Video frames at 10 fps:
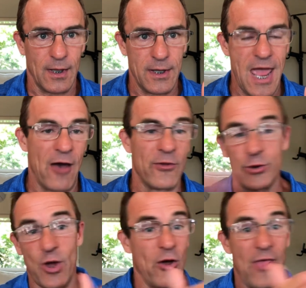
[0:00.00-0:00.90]
Now, there's
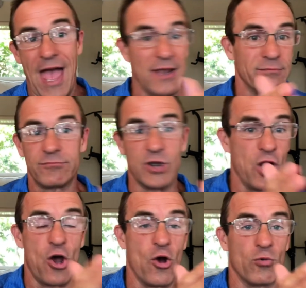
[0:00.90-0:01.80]
all that,
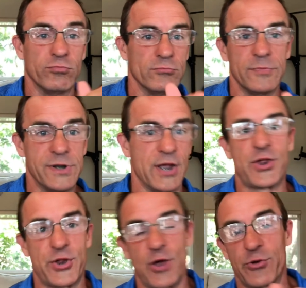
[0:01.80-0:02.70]

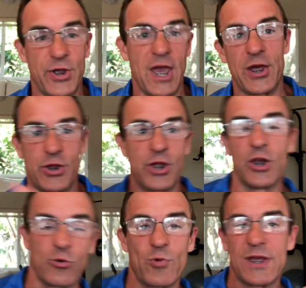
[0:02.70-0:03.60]
disassociation
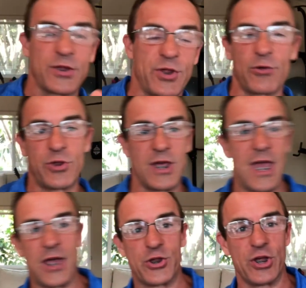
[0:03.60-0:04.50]
and
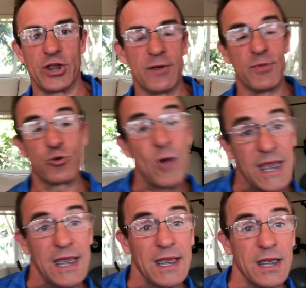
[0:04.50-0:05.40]
reassociation in
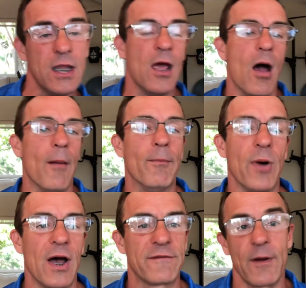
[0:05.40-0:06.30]
between,
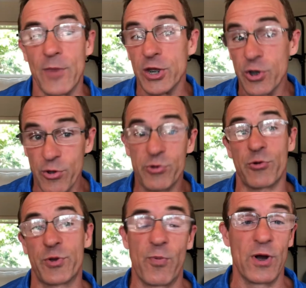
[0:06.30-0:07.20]
but from the
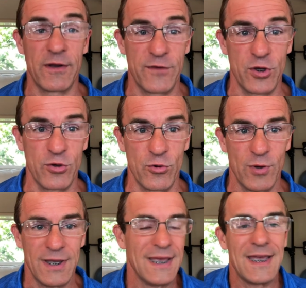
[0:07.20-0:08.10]
user's point of view,
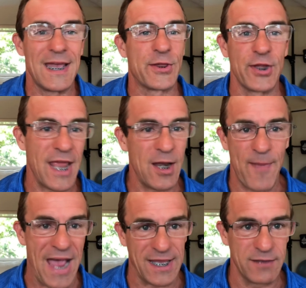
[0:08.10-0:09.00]
it's a data
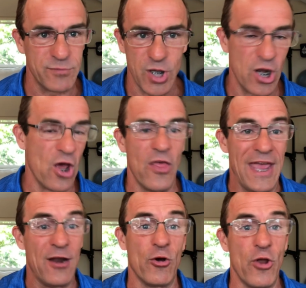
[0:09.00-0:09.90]
packet. They
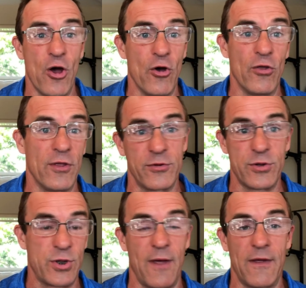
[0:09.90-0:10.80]
don't know that
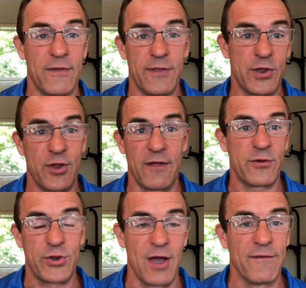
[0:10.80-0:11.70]
there's all this other
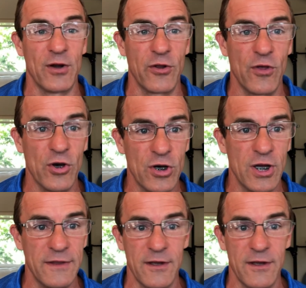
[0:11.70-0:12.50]
stuff under the hood.